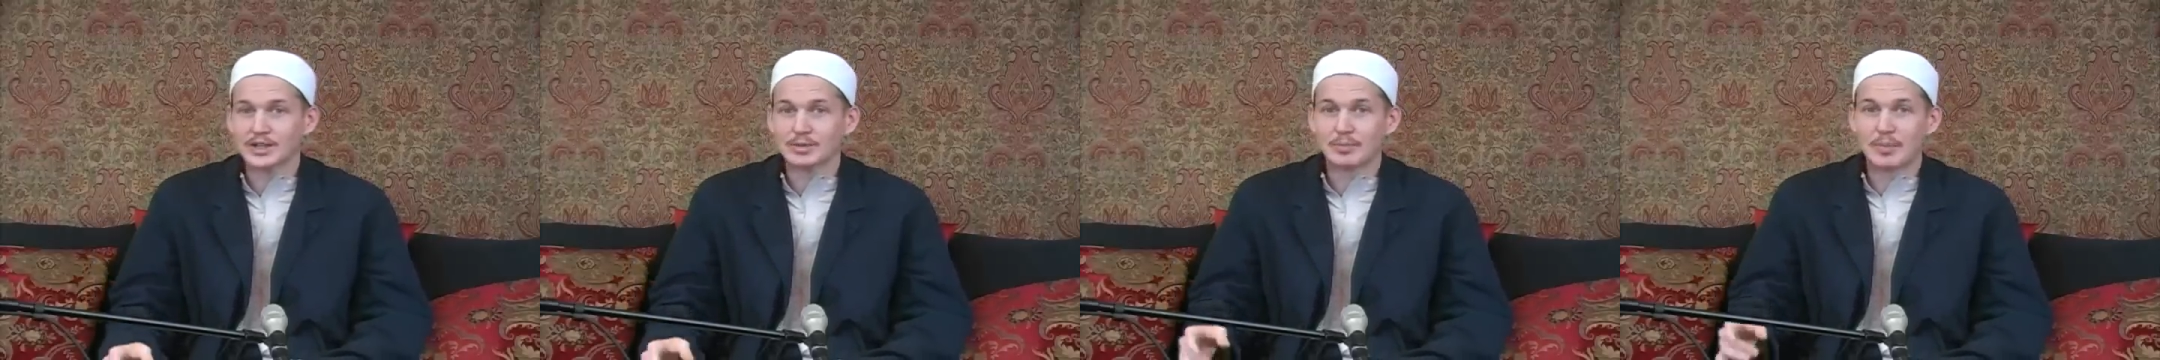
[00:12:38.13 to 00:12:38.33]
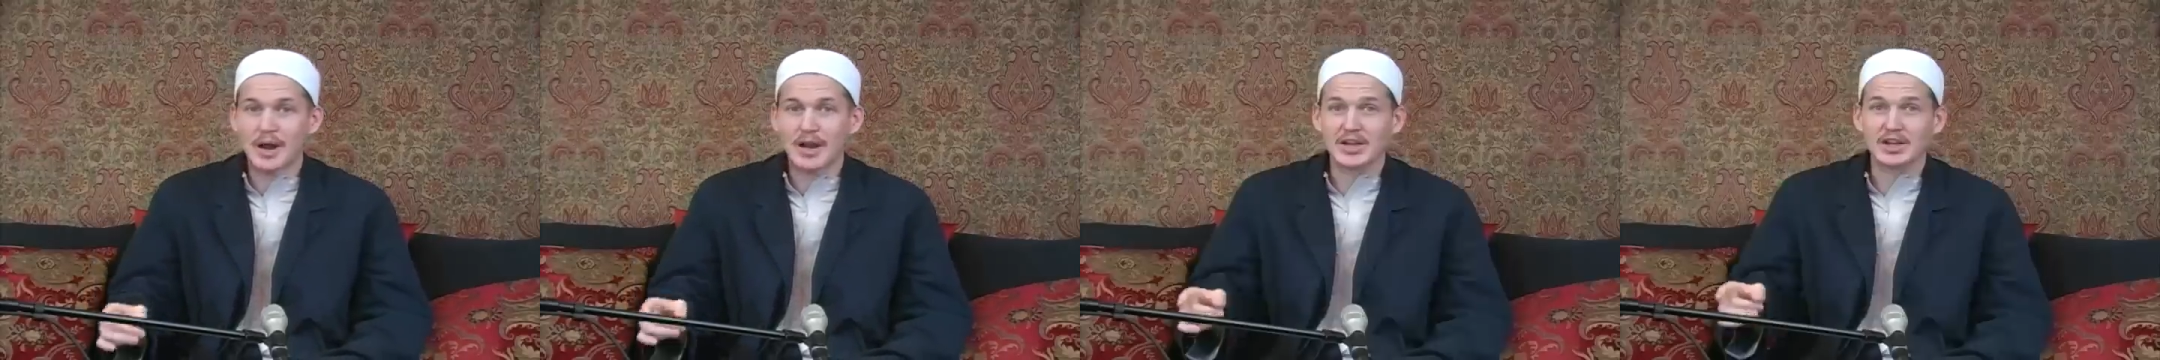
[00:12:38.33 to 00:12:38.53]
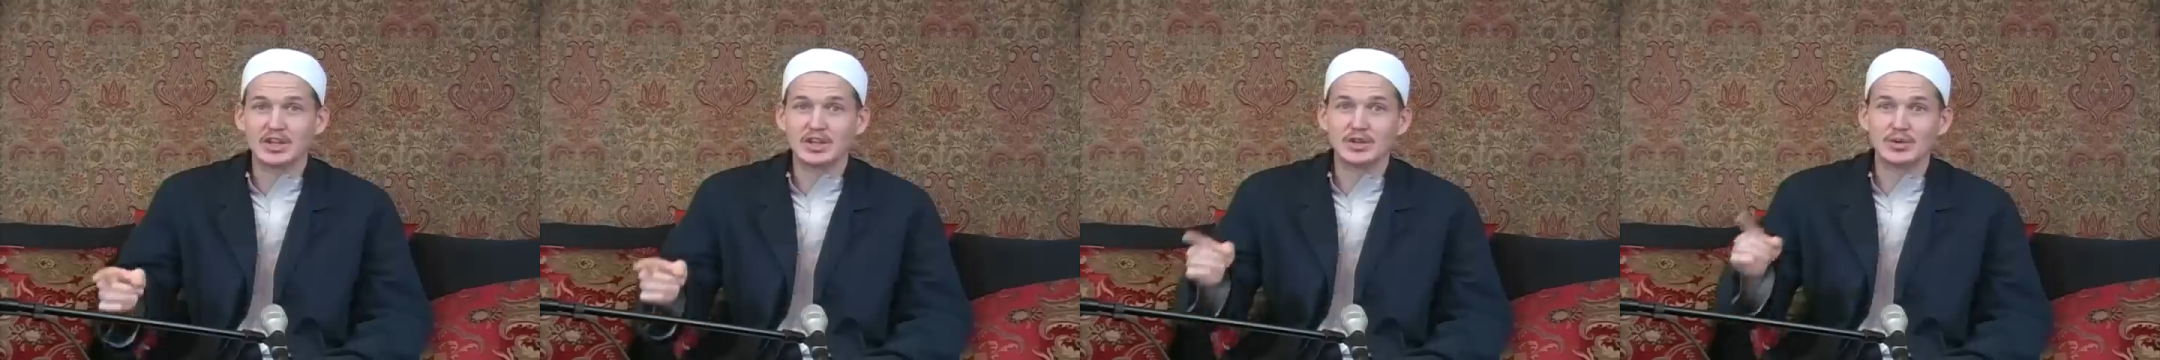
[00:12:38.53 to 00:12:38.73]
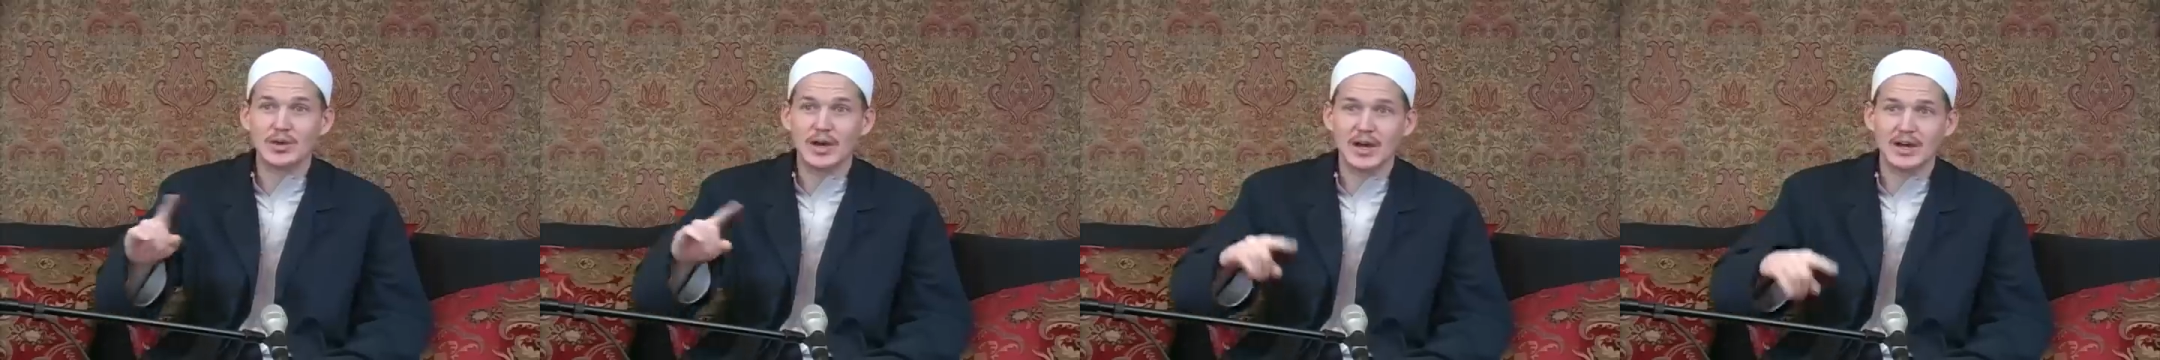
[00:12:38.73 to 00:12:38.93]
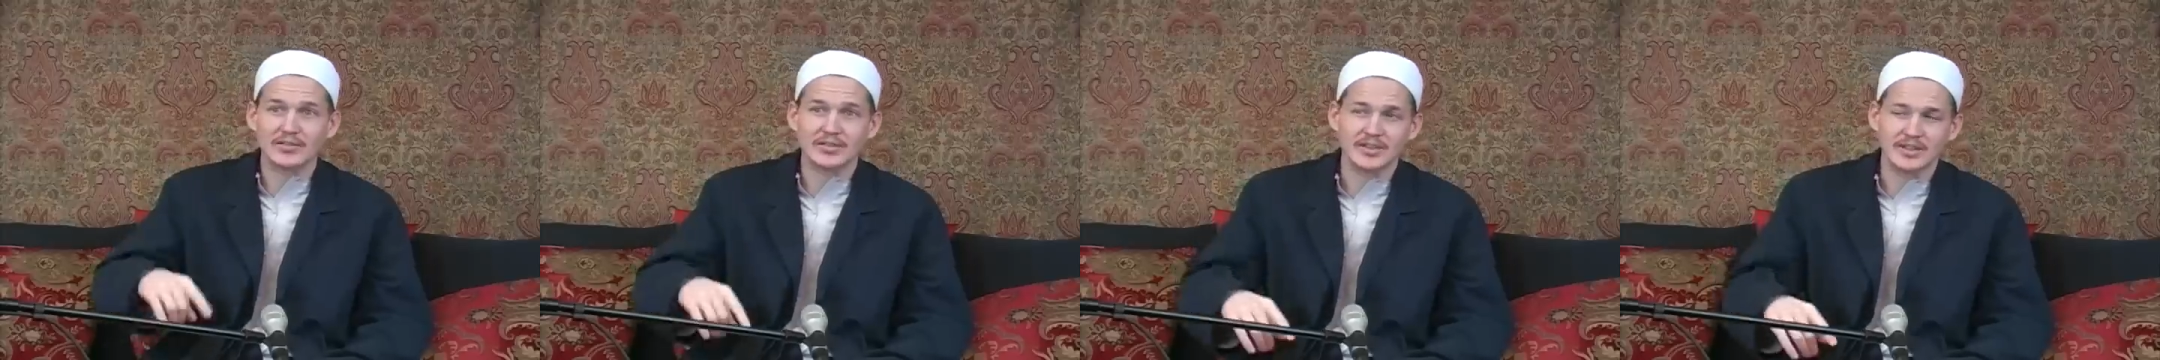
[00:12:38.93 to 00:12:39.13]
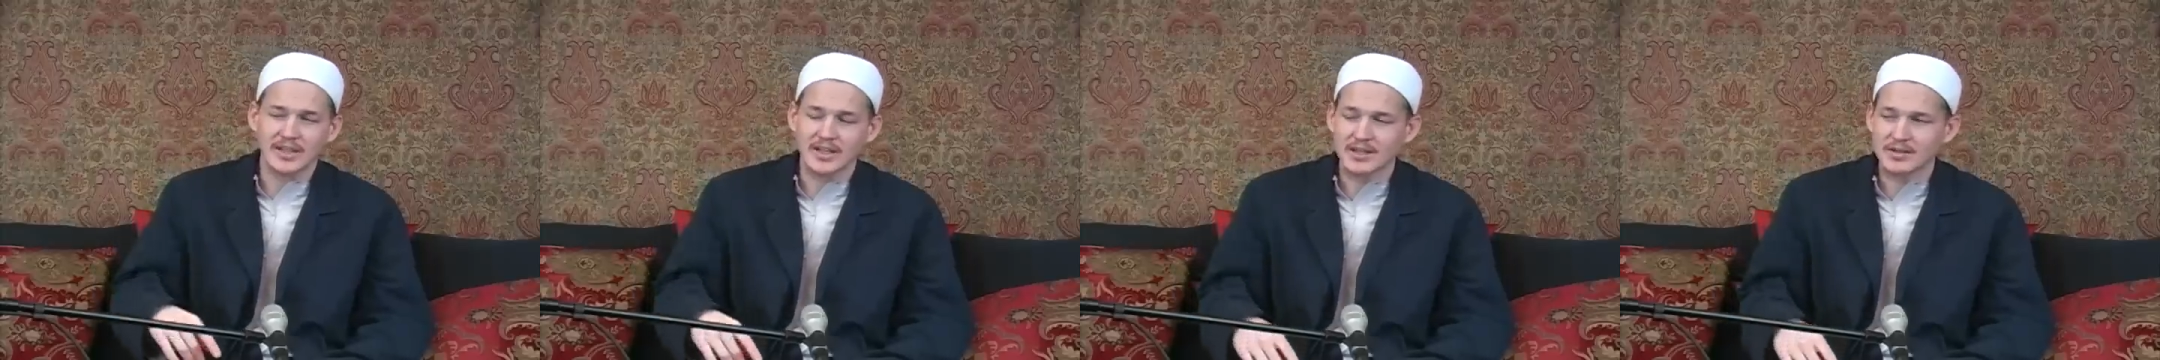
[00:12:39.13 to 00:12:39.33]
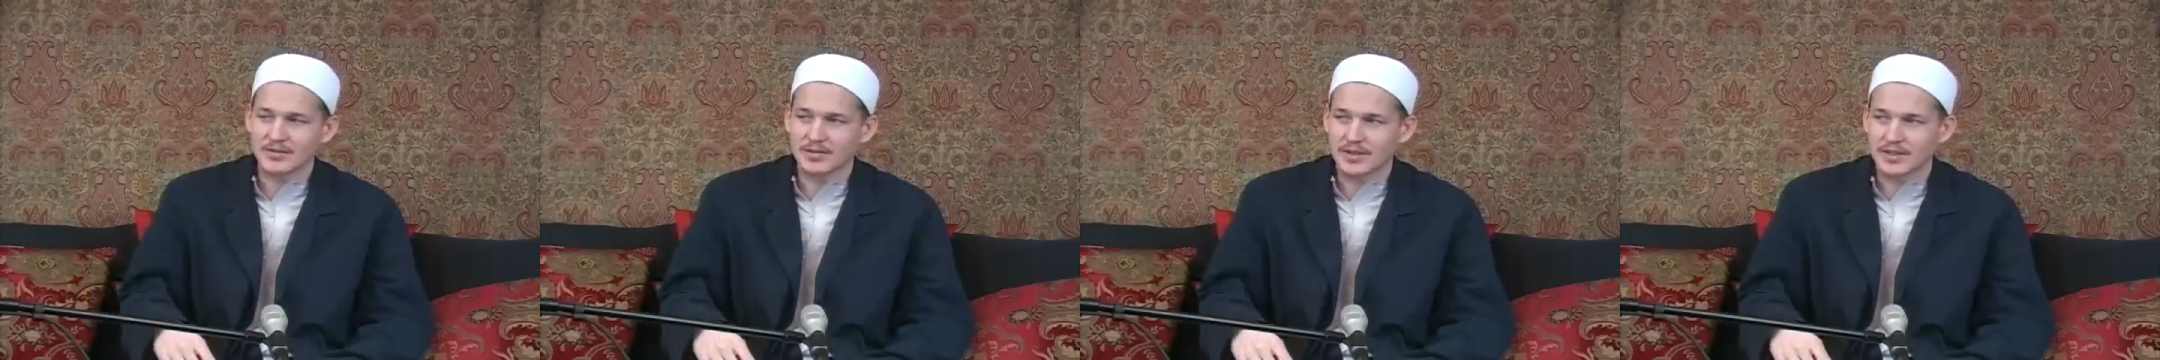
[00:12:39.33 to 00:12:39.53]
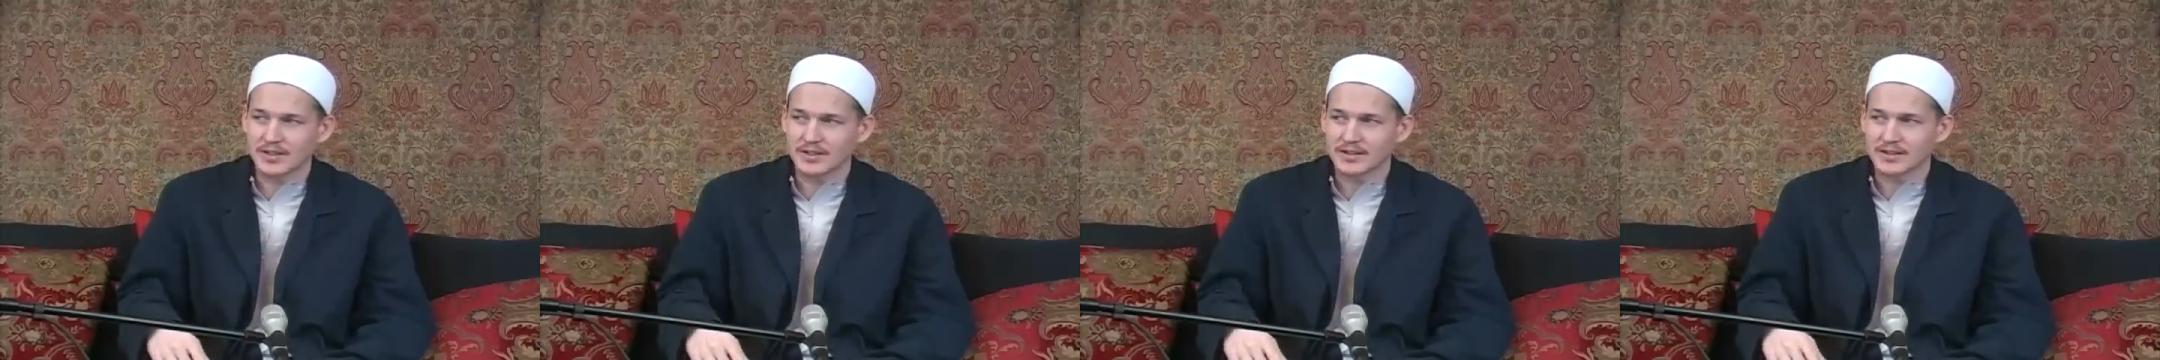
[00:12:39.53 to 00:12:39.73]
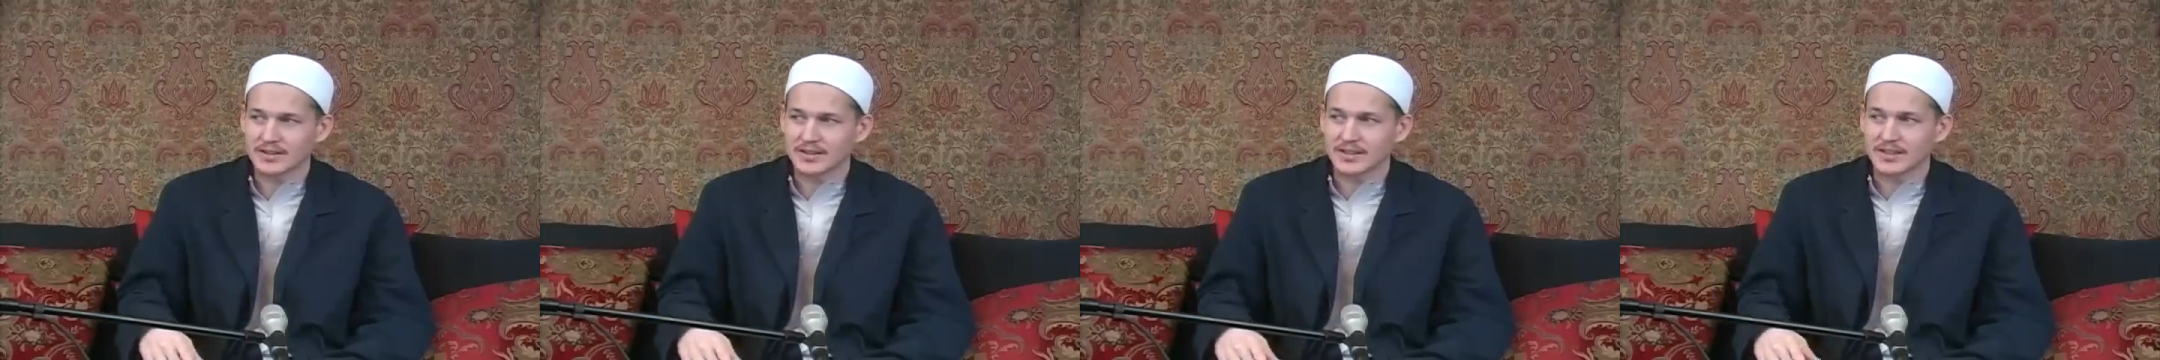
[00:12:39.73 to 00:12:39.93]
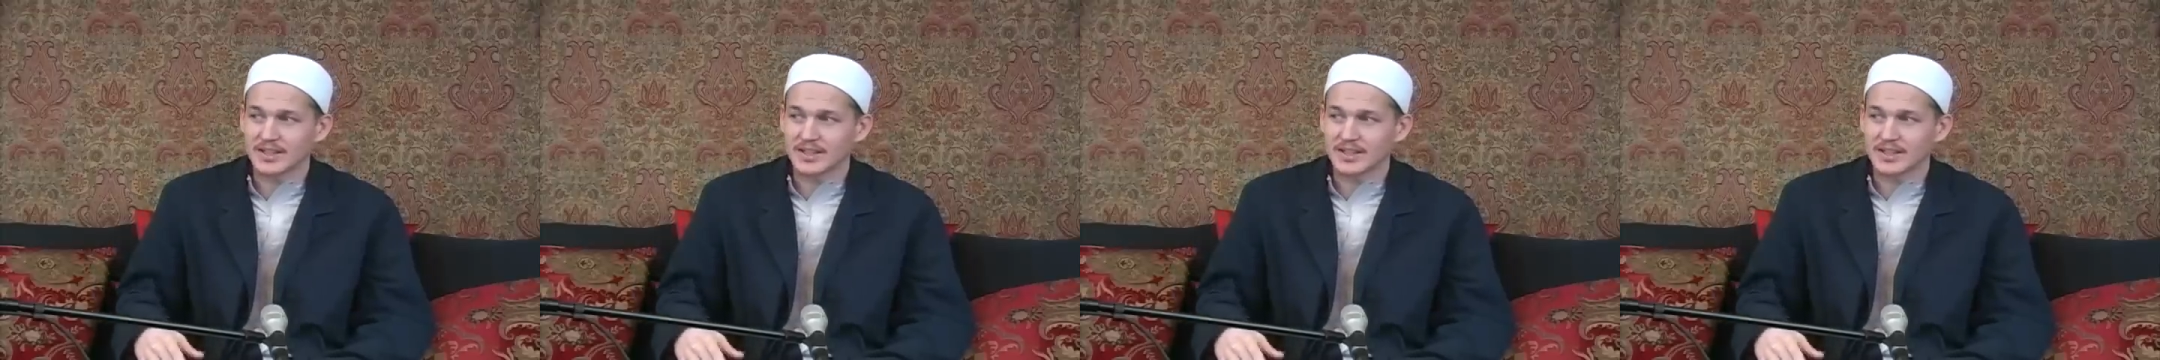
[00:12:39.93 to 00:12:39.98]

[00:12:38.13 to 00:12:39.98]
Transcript: by you having envy,